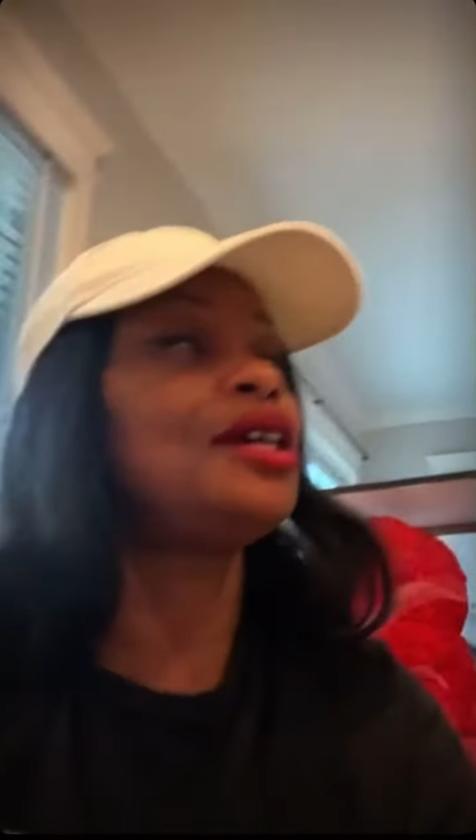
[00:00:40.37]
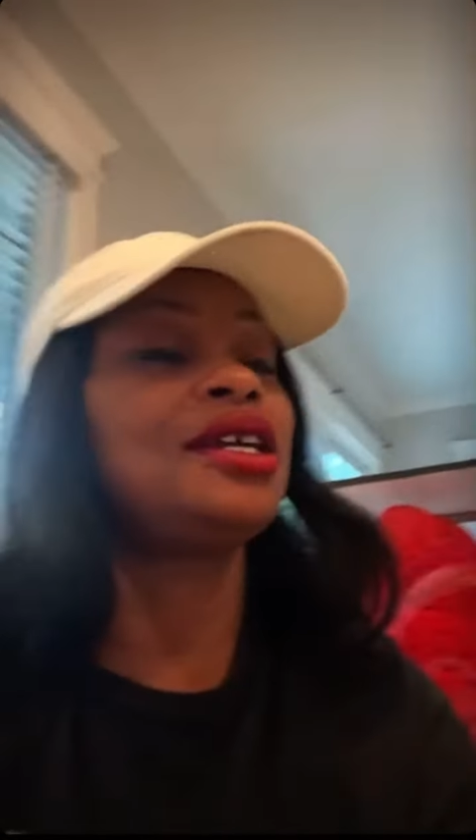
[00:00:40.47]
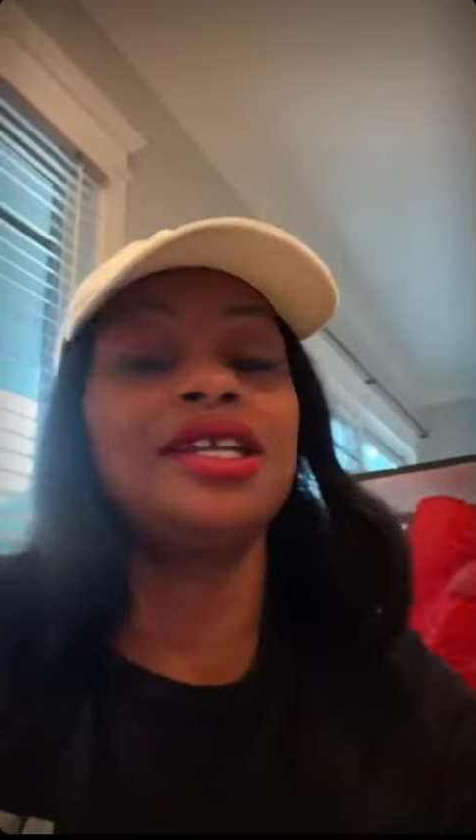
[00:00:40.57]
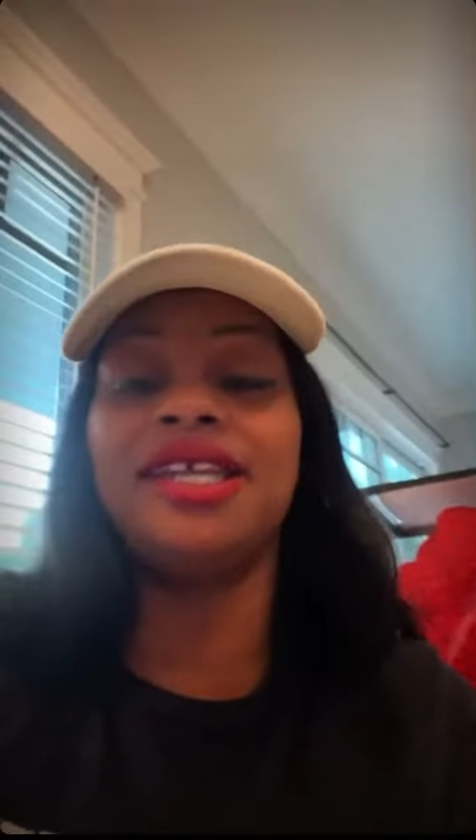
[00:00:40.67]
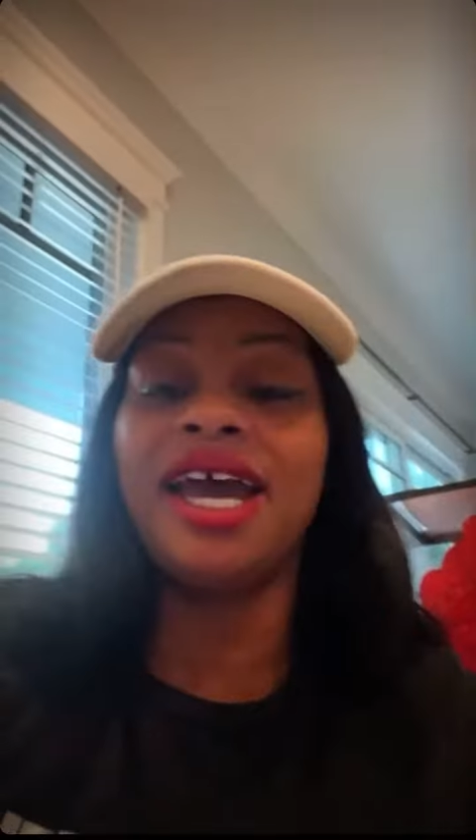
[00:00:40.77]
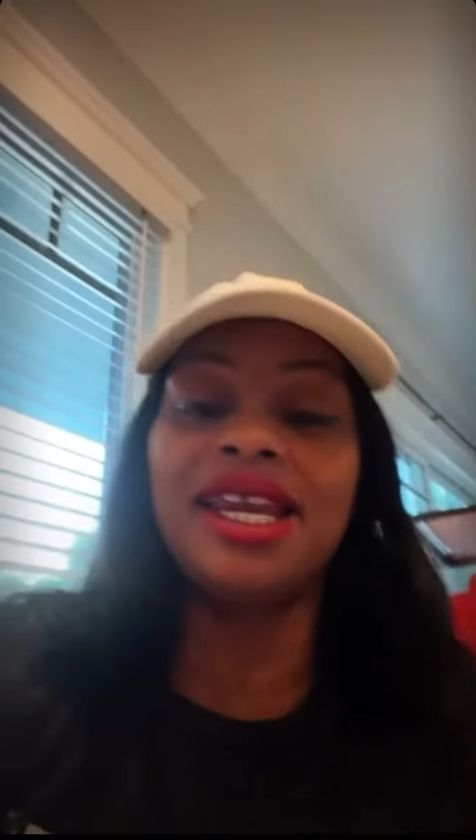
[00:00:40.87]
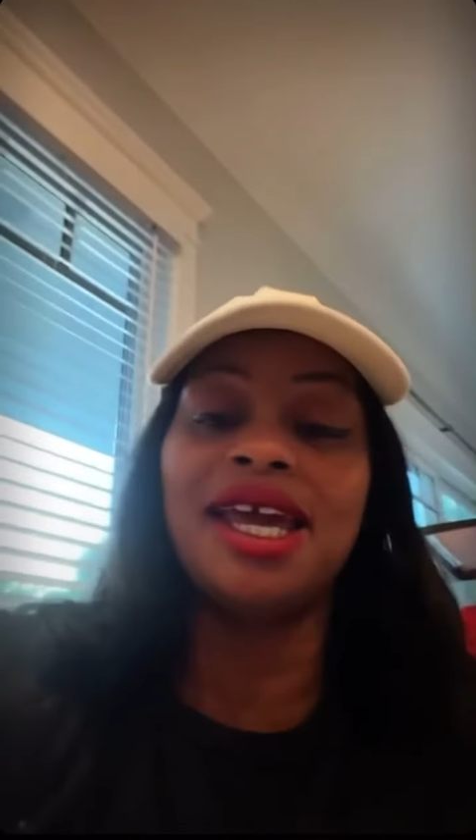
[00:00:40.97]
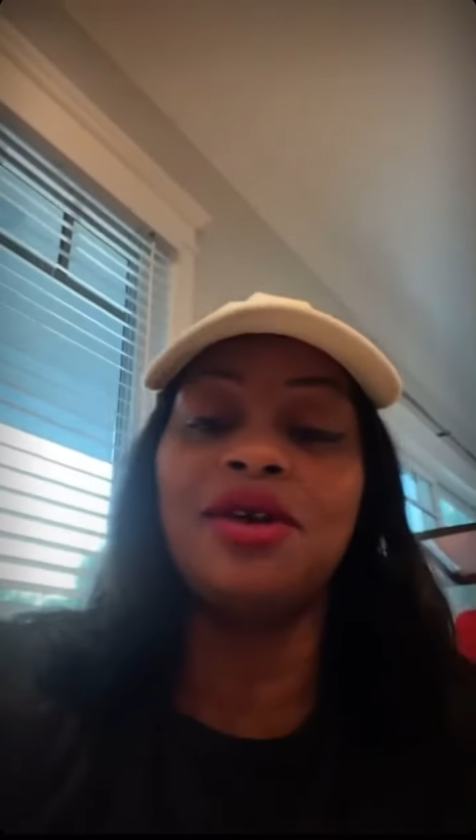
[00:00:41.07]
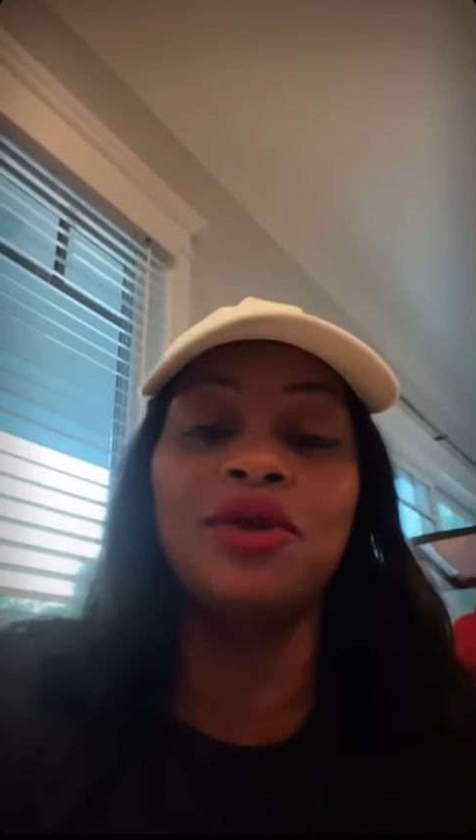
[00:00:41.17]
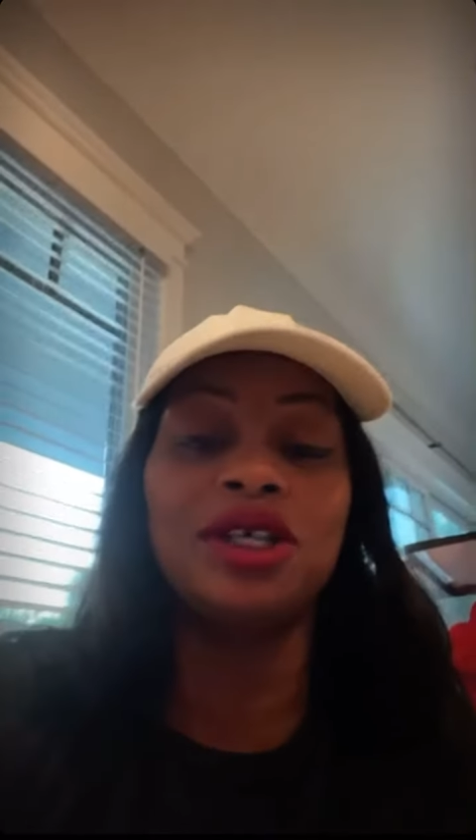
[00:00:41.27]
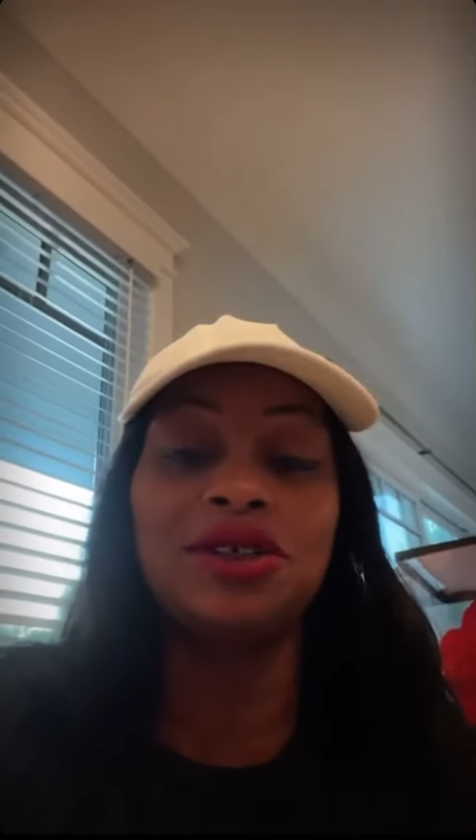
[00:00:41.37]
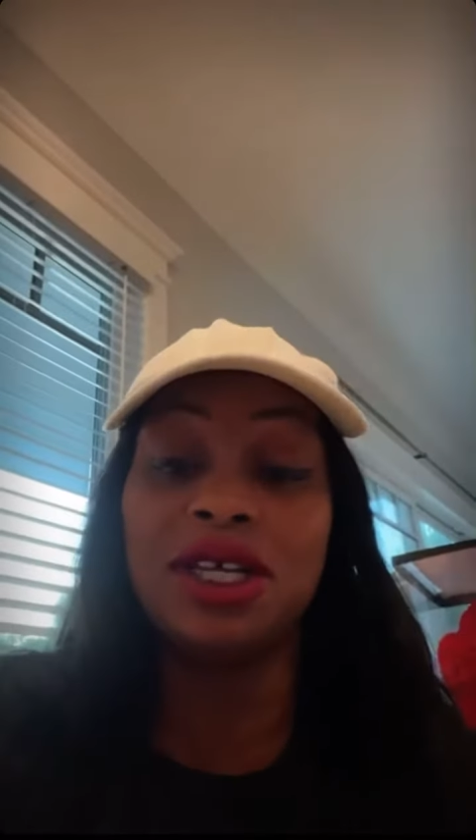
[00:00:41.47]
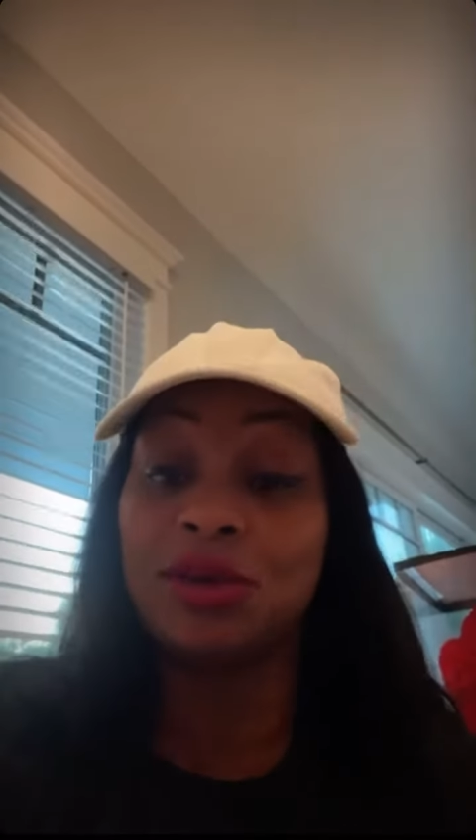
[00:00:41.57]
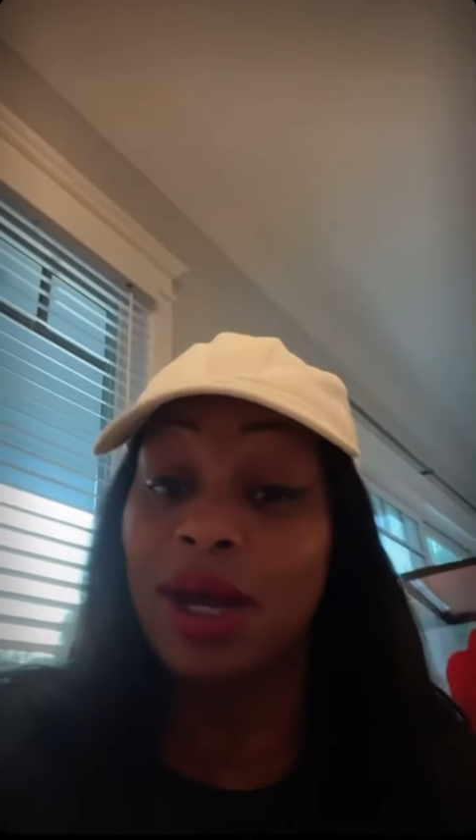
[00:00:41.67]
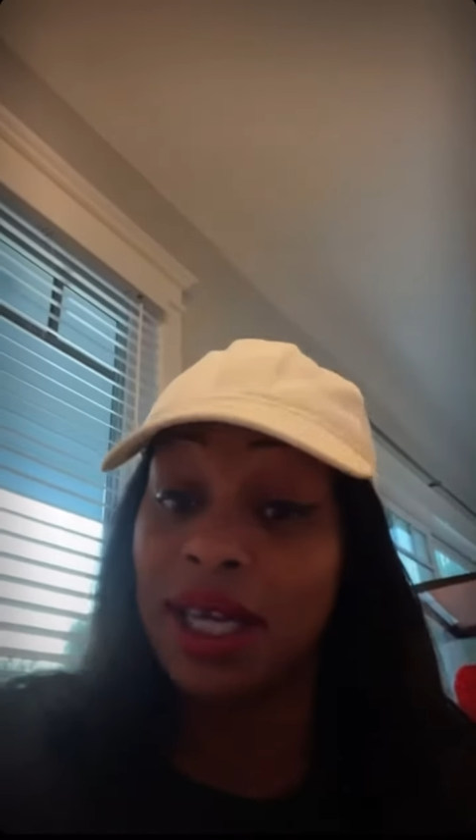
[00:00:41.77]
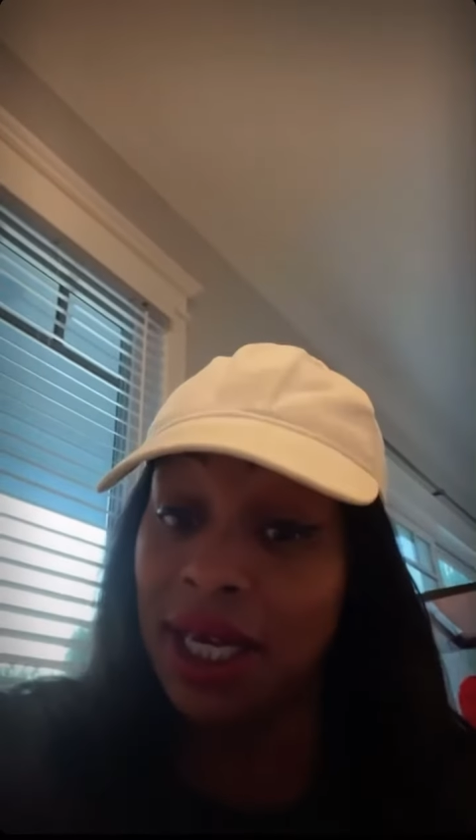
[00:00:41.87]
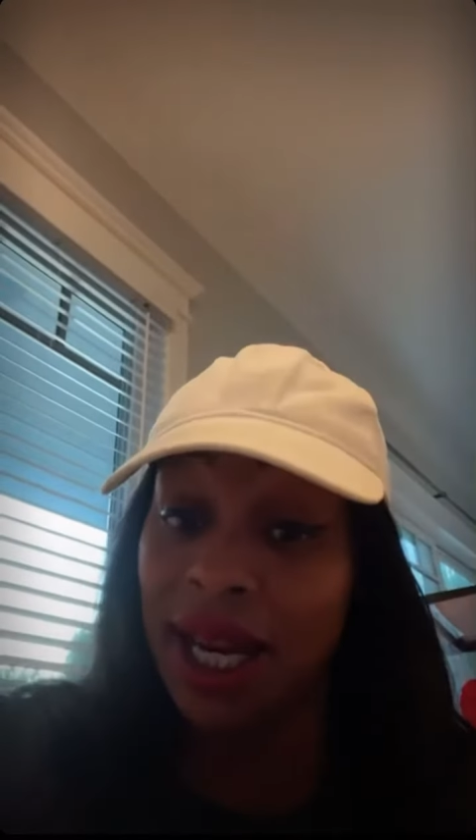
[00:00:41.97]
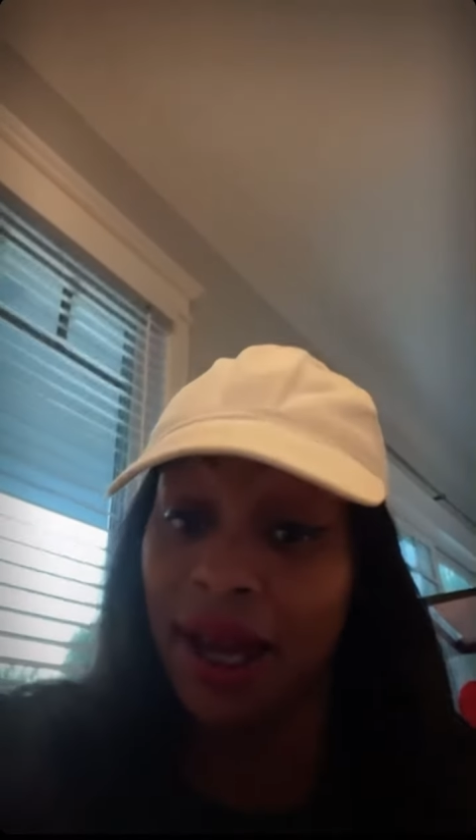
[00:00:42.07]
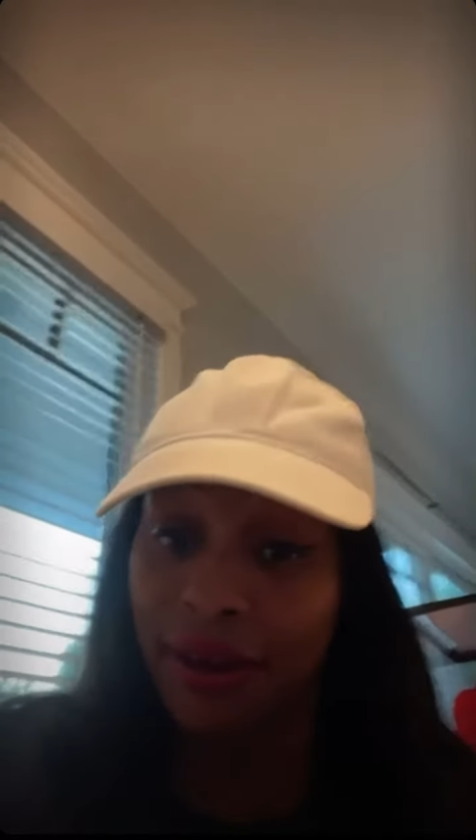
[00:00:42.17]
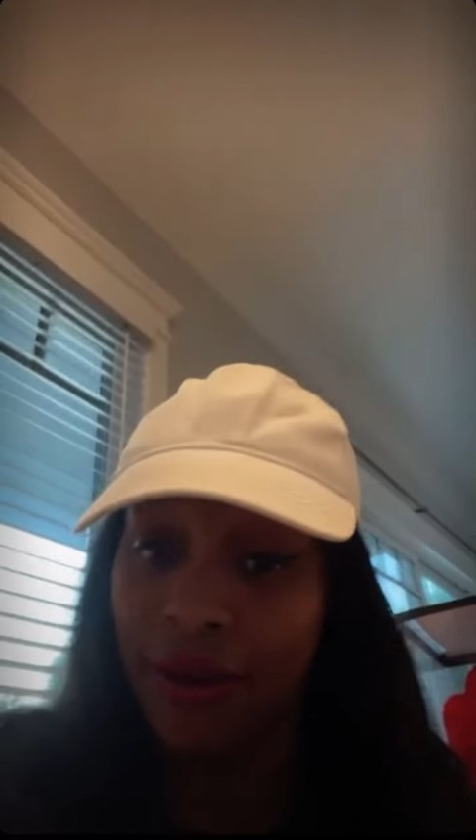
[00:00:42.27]
Your daddy ain't want you. That's why he
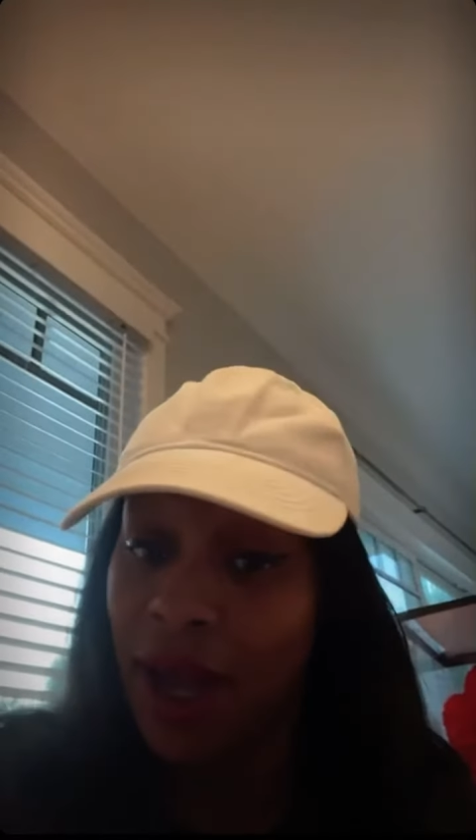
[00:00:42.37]
left.